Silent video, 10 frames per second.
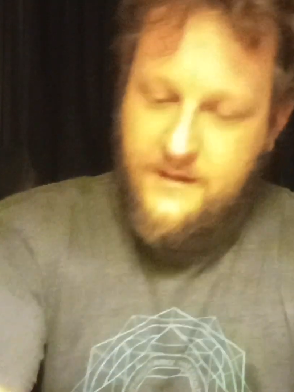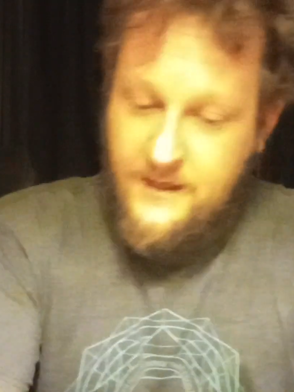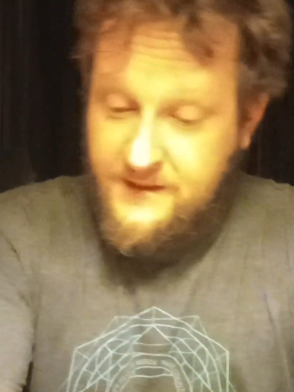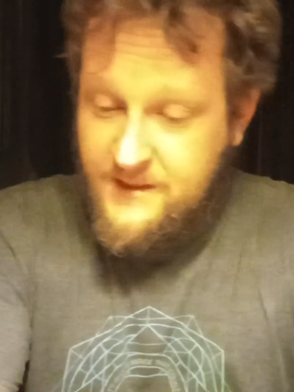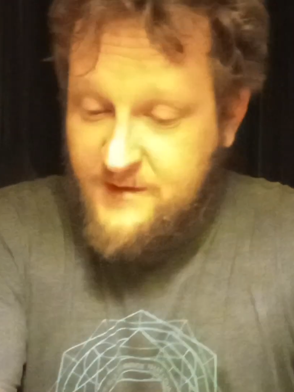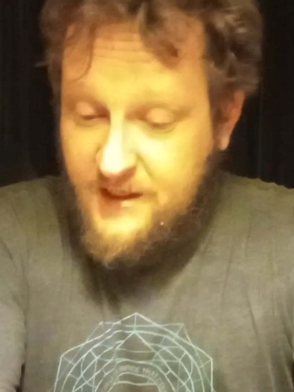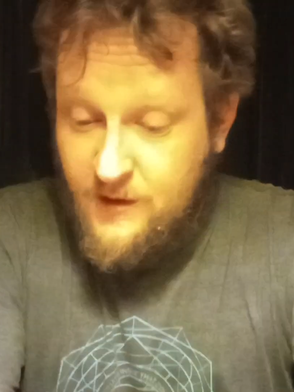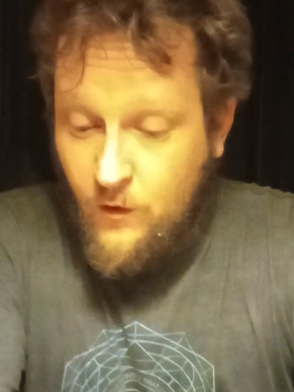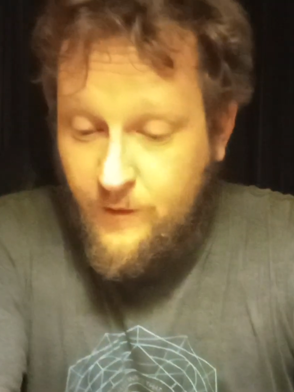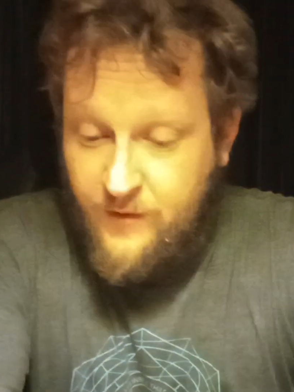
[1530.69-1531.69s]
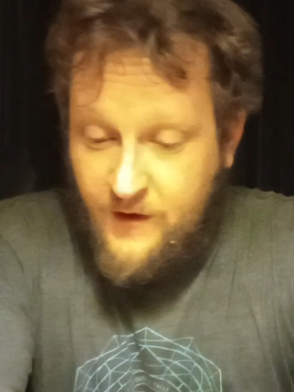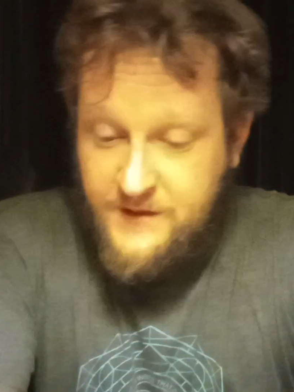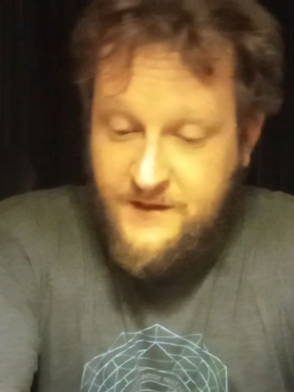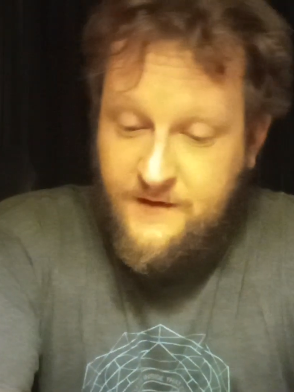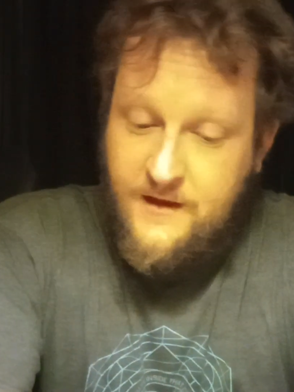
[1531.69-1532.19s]
And it seems like an old
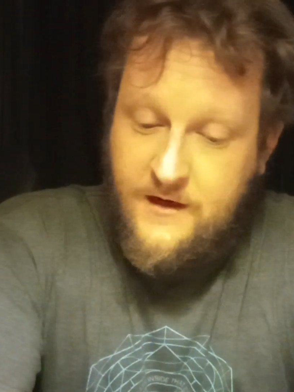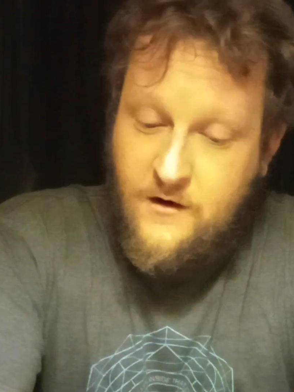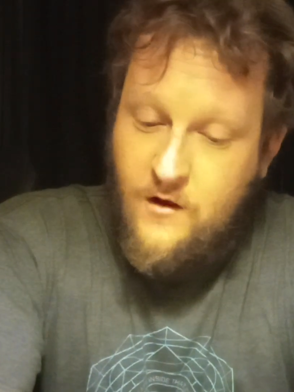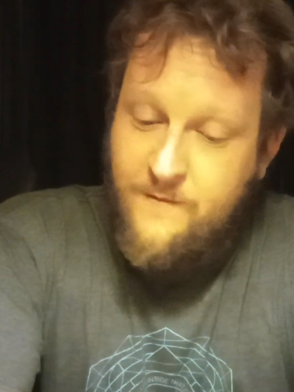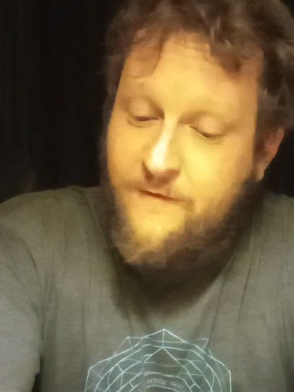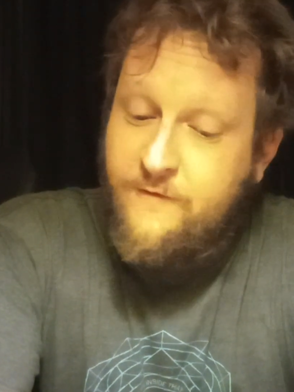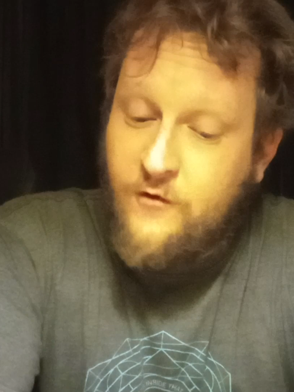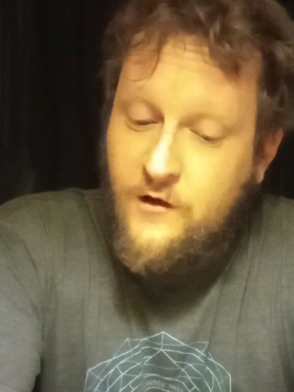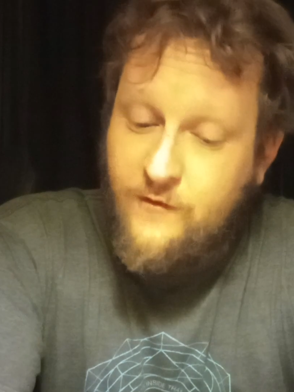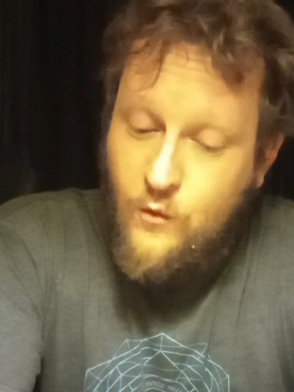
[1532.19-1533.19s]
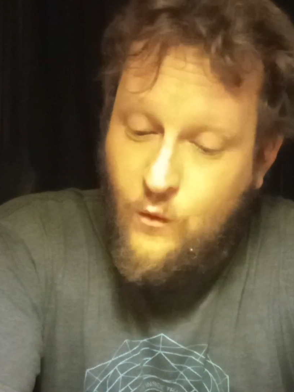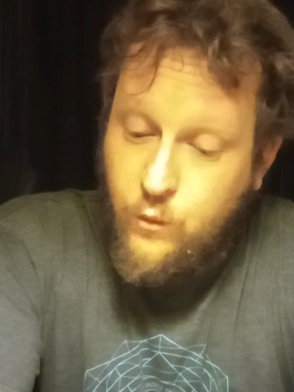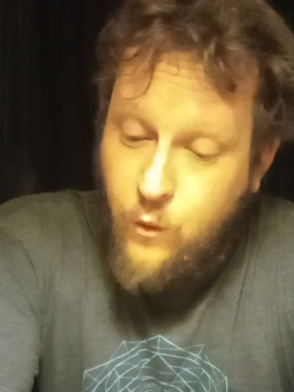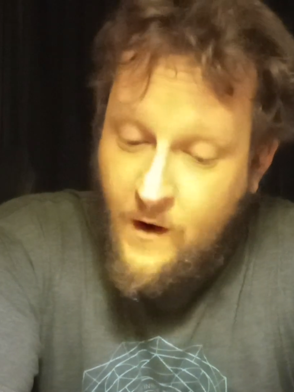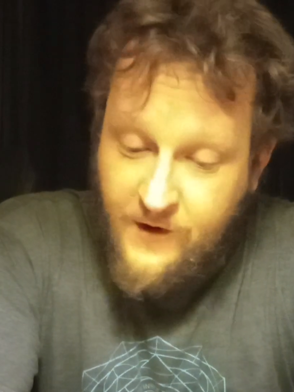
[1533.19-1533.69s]
person. They call him full of
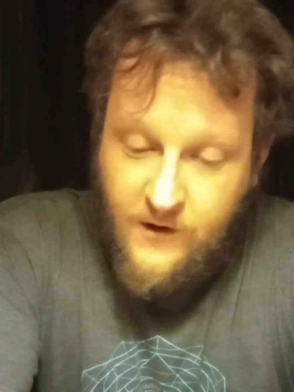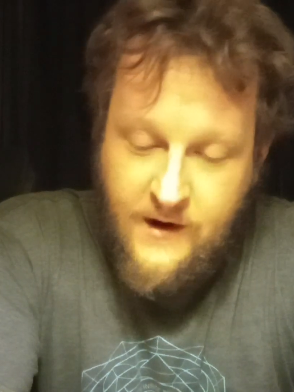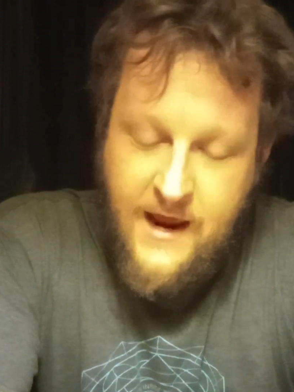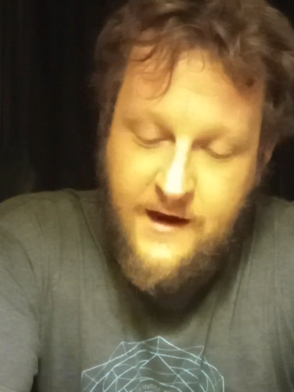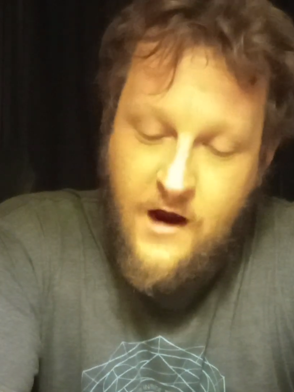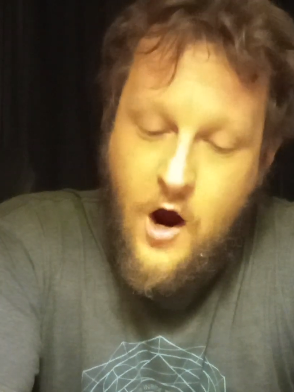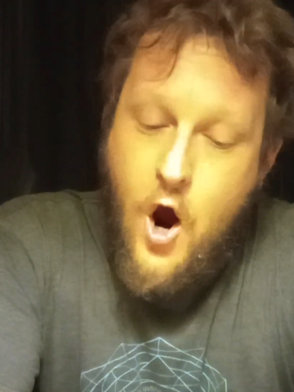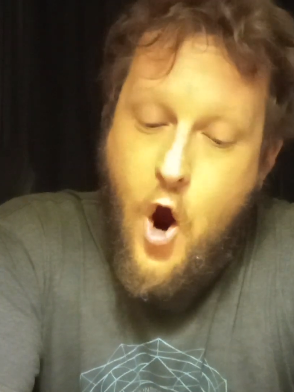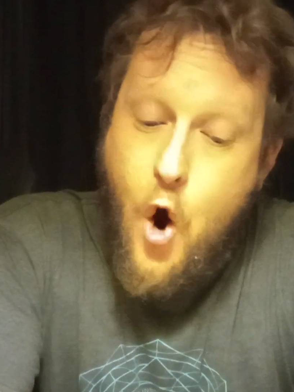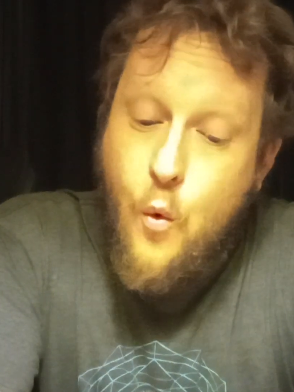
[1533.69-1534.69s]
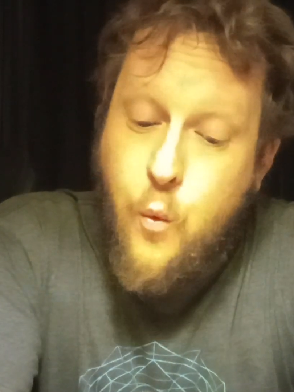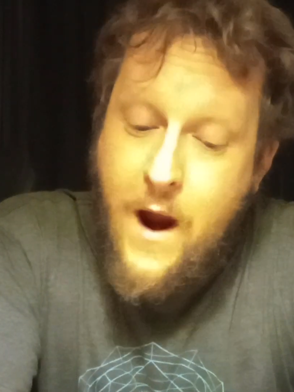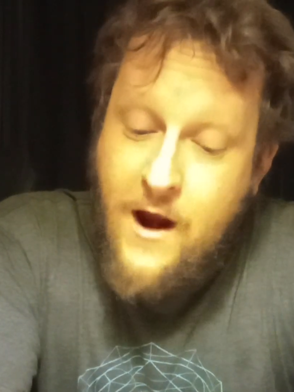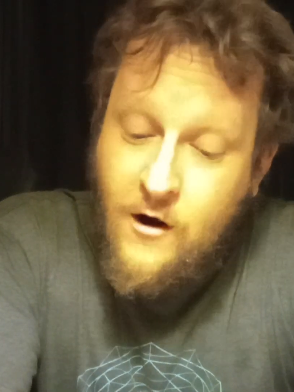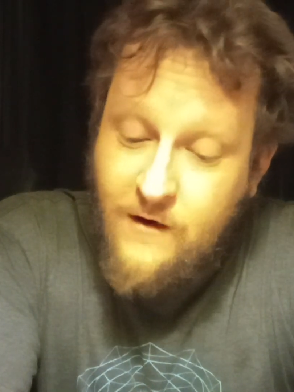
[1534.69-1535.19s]
wonder and
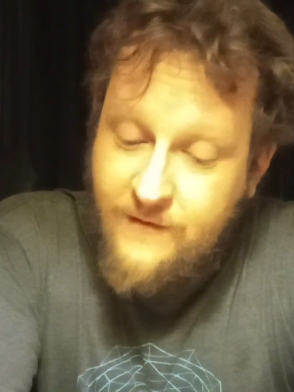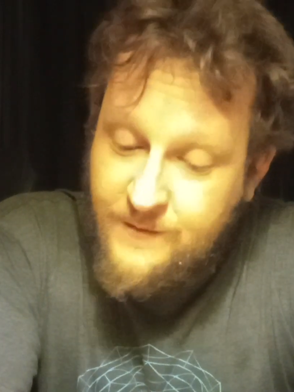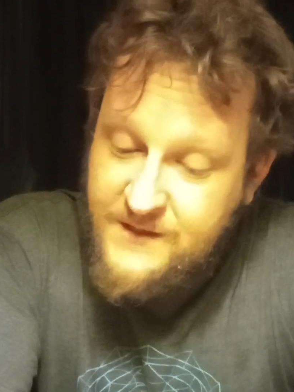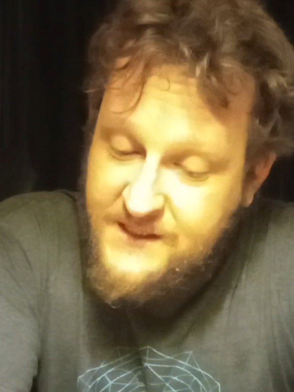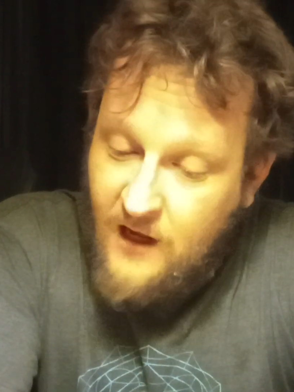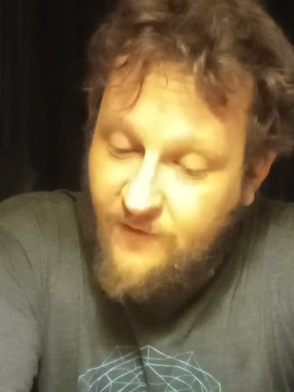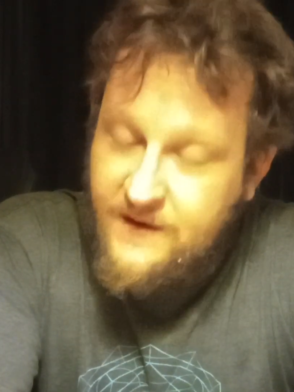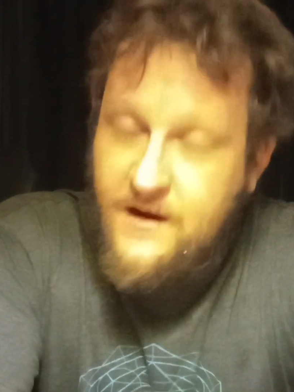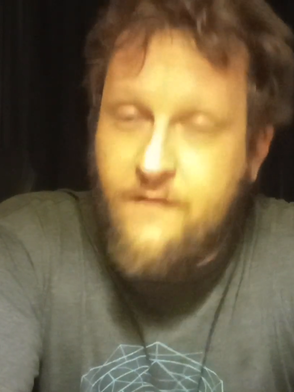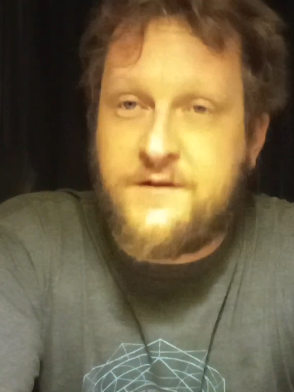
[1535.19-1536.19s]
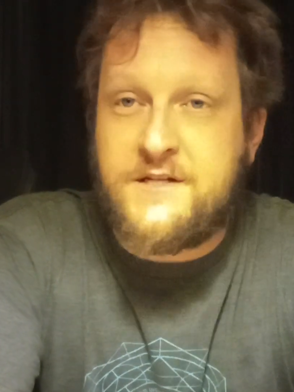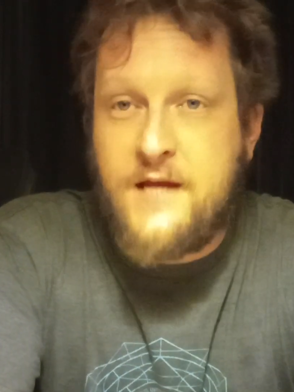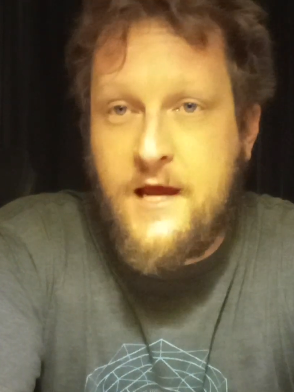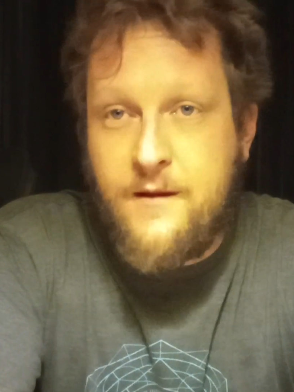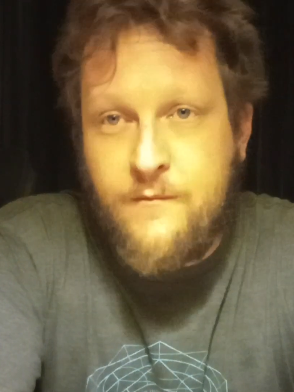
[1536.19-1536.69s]
aware of himself and of his
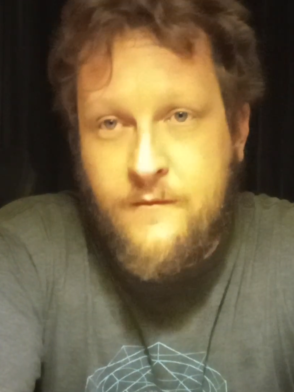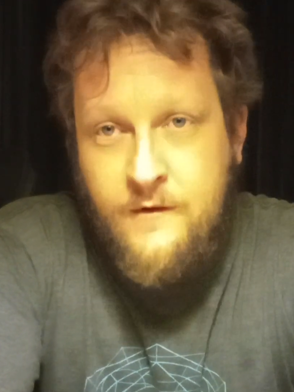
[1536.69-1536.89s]
name.